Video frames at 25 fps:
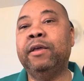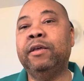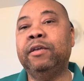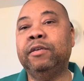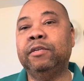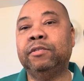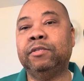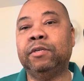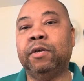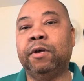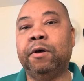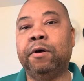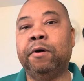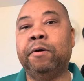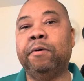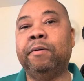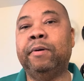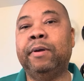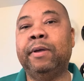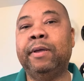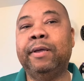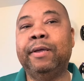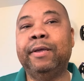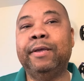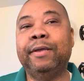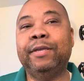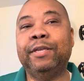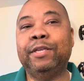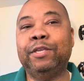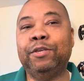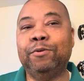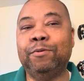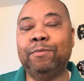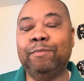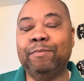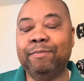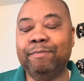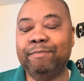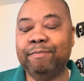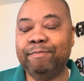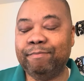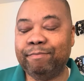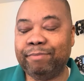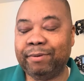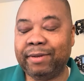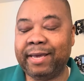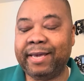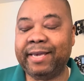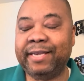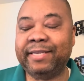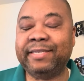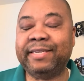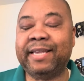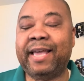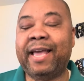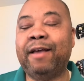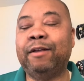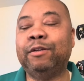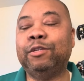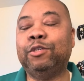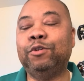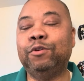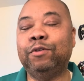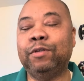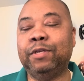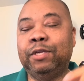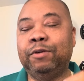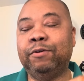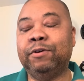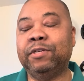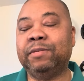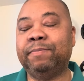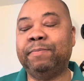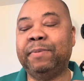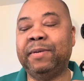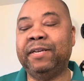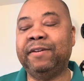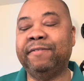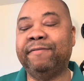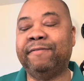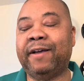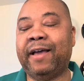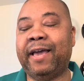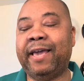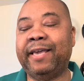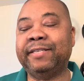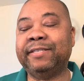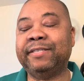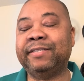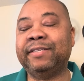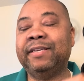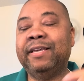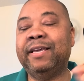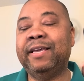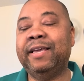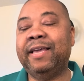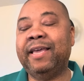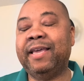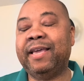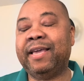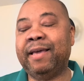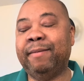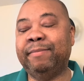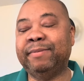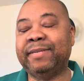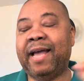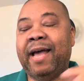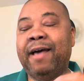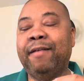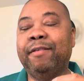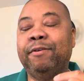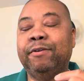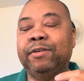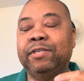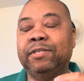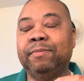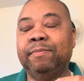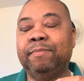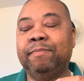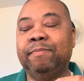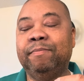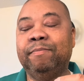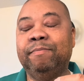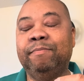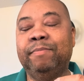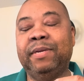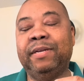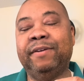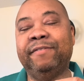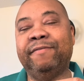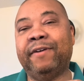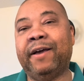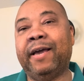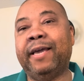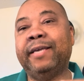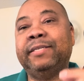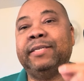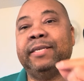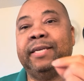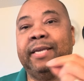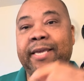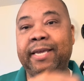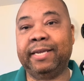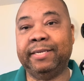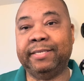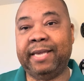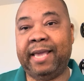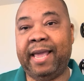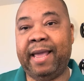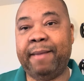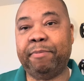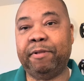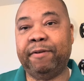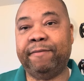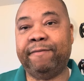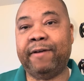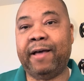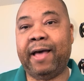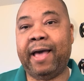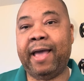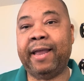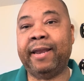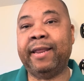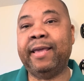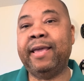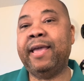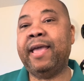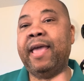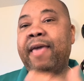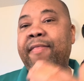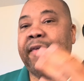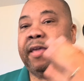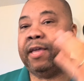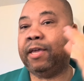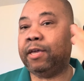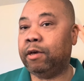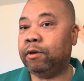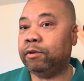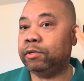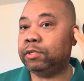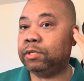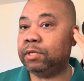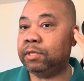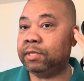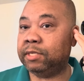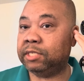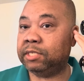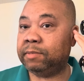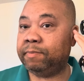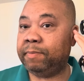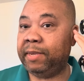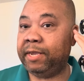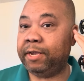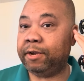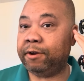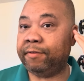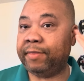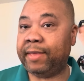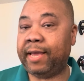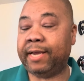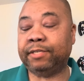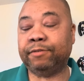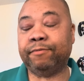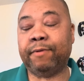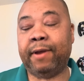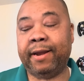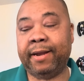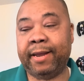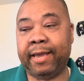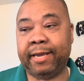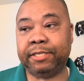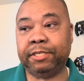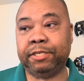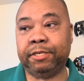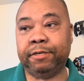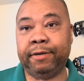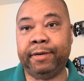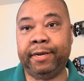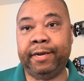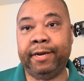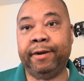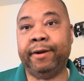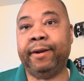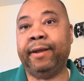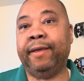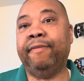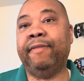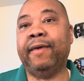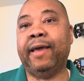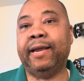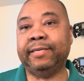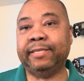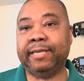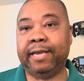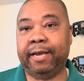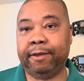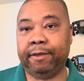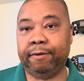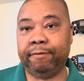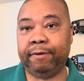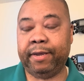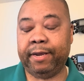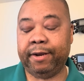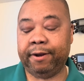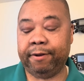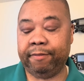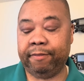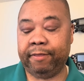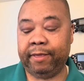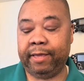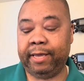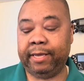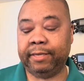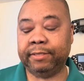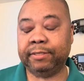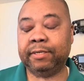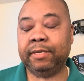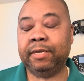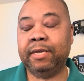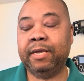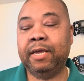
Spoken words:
So you play sound to the USB device, comes out of the USB device, it gets amplified and then goes to the speaker that's right next to your ear, and that's how you hear things.